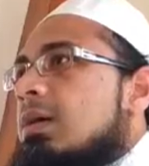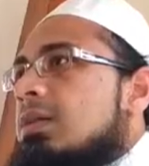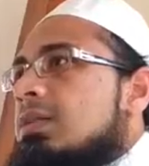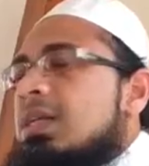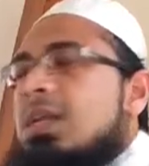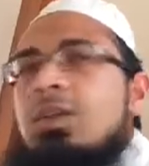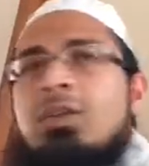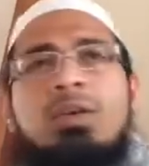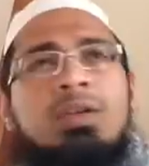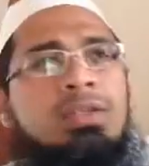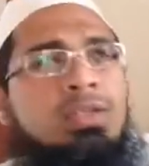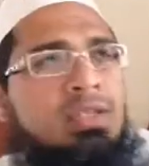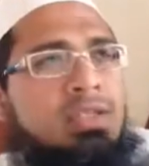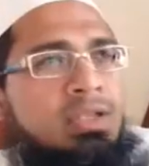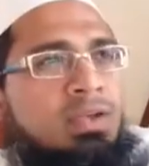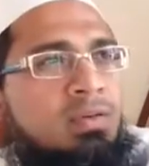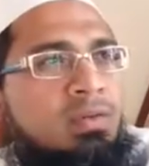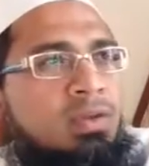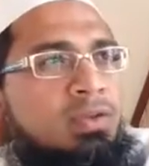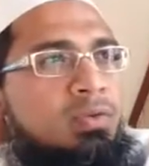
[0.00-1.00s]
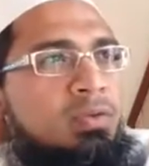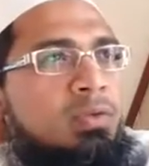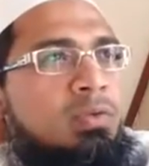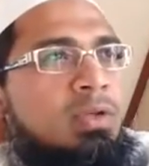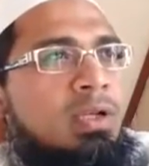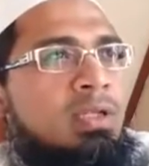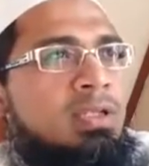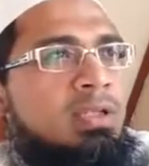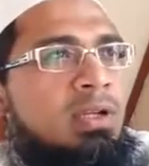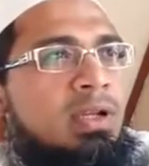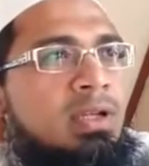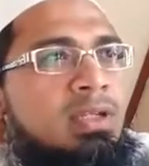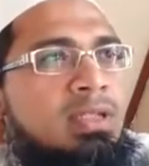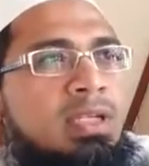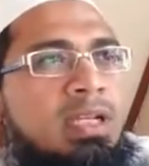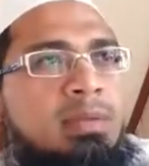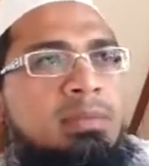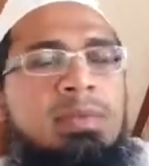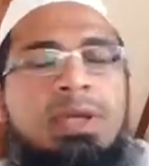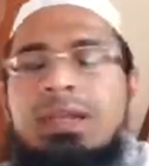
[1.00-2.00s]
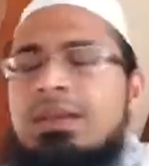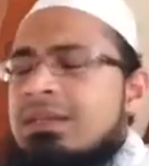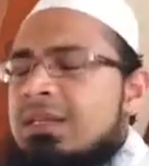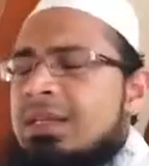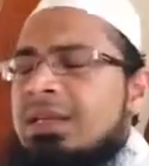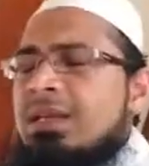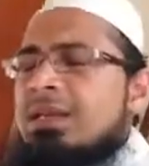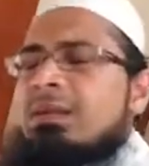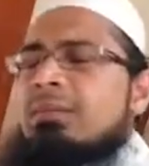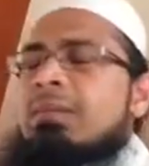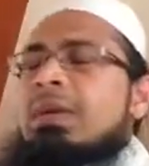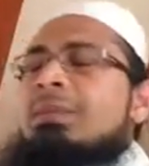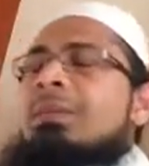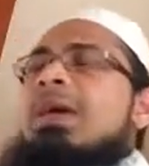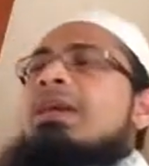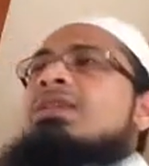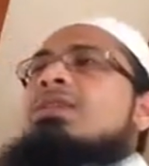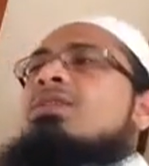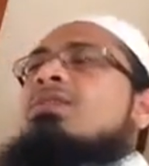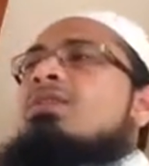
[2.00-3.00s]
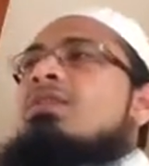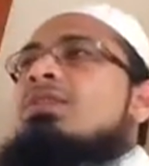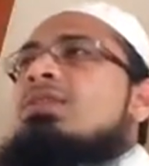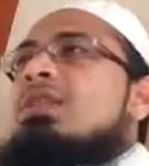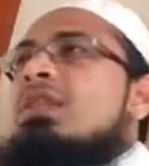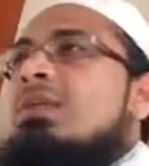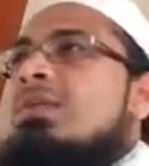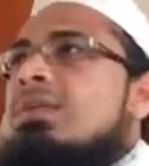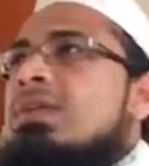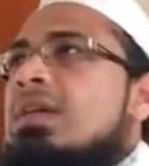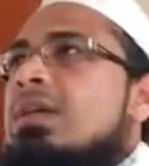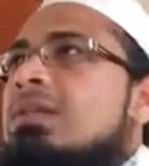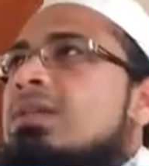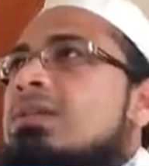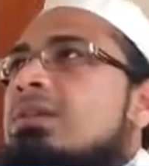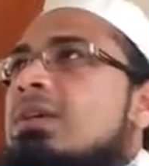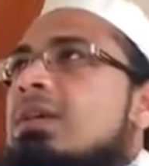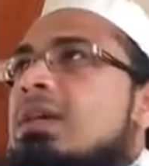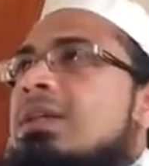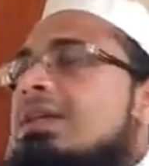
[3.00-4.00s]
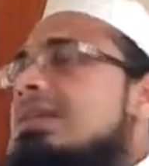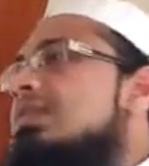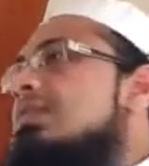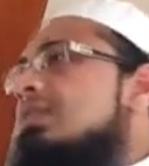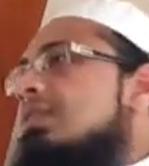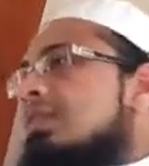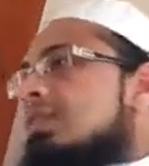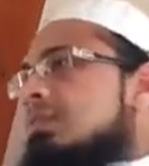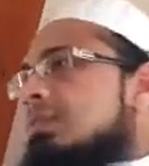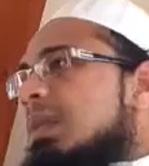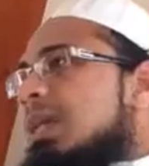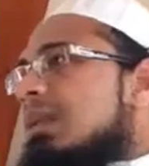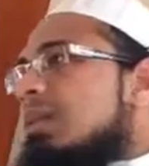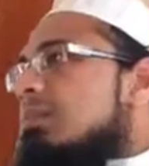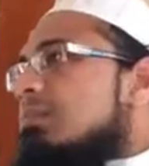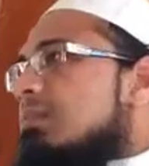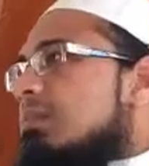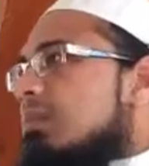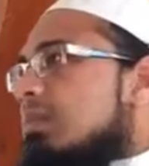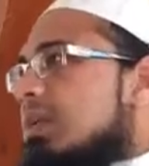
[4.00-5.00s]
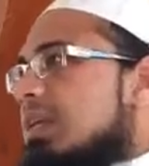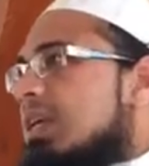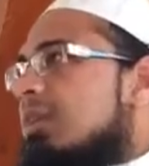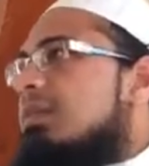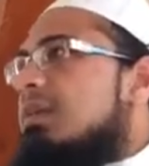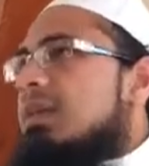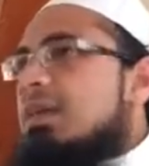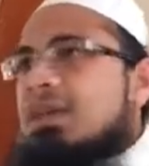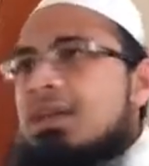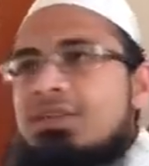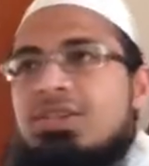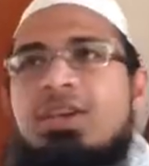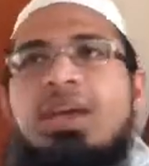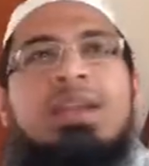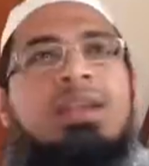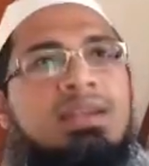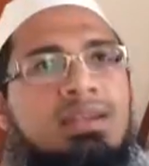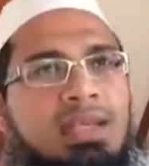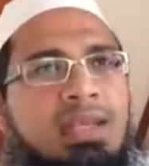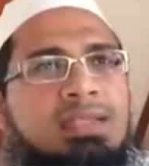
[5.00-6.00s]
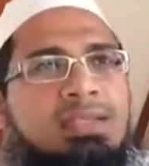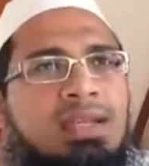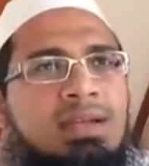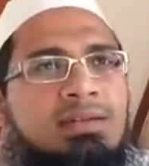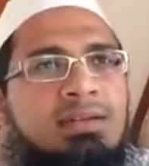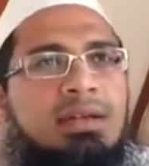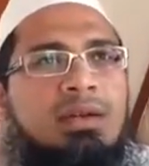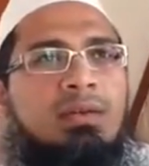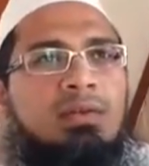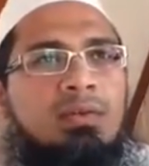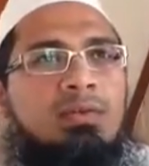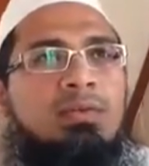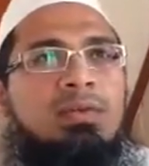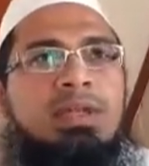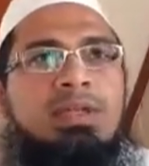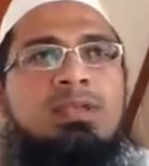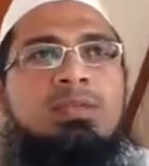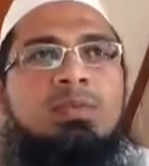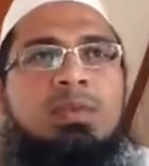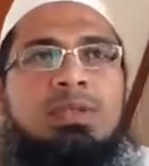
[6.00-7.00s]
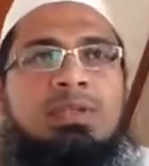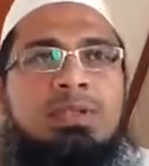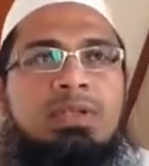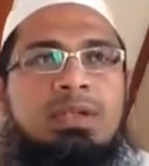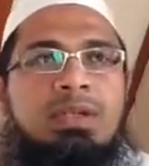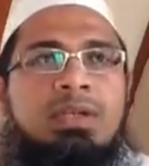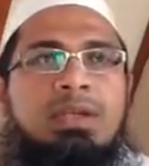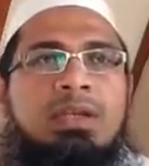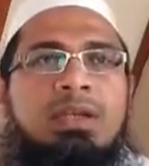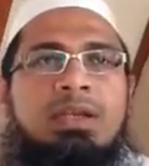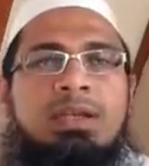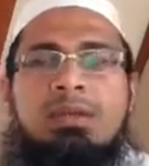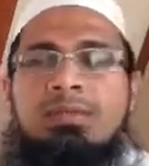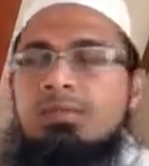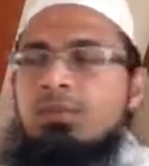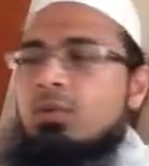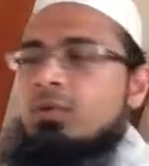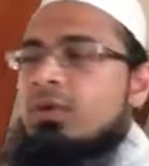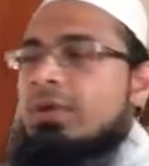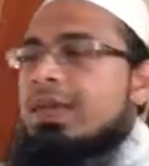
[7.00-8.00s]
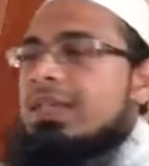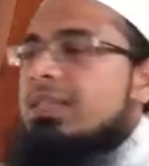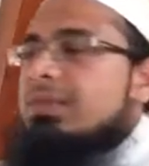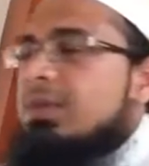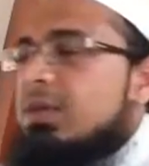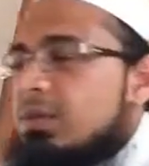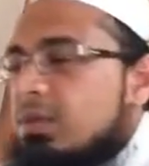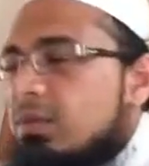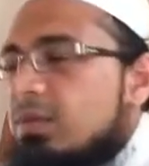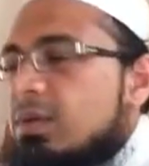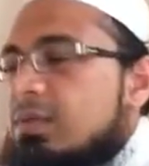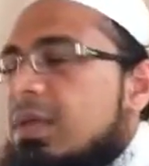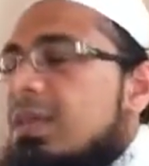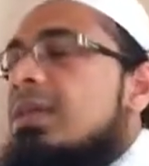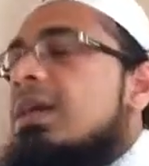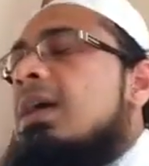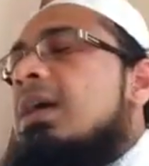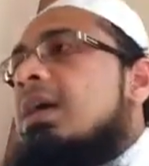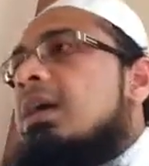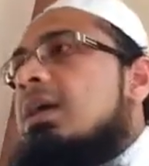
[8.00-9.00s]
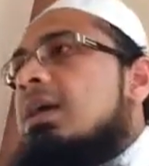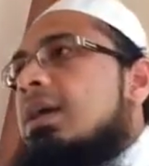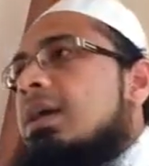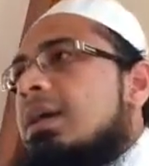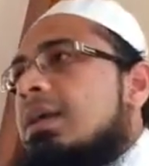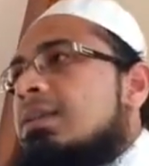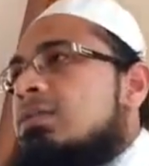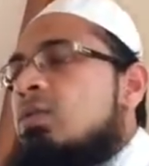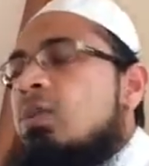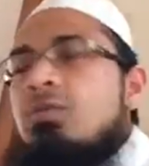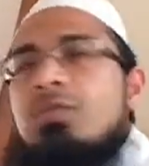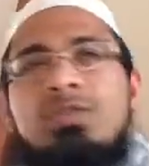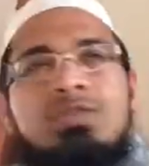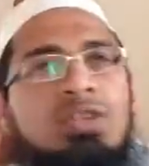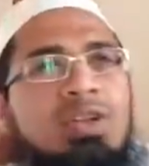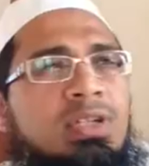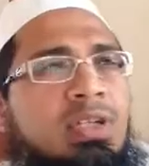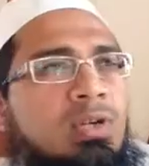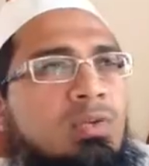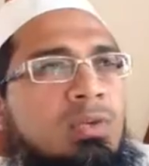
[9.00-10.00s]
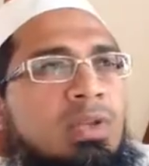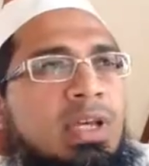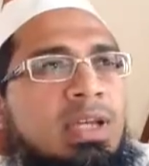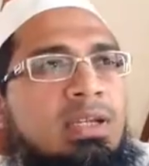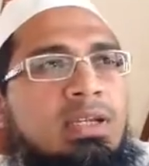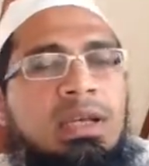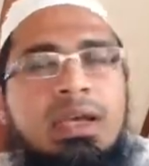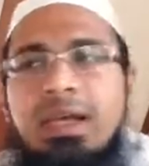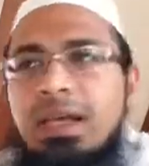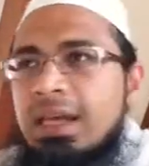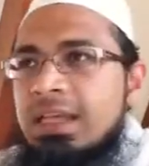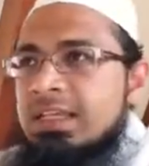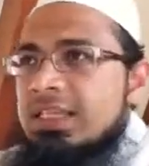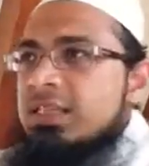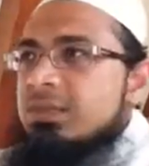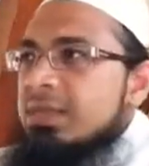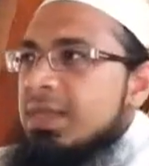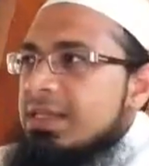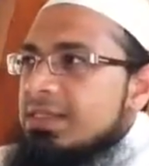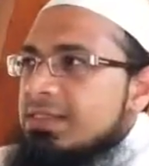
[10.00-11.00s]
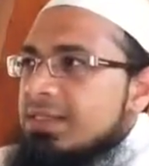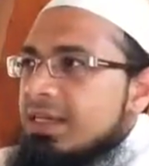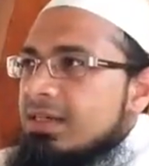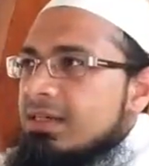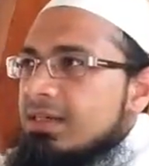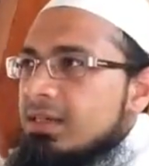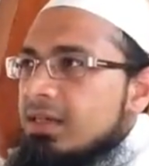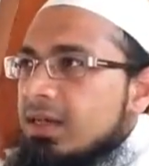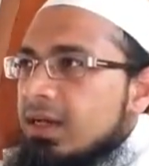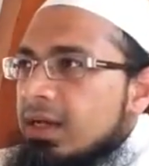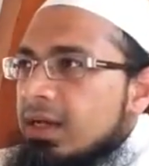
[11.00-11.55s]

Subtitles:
generosity of Rasulullah sallallahu alaihi wasallam. And by generosity, it doesn't just mean giving in charity, etc. Although that's an important aspect of it, but it's not restricted to that. It just means that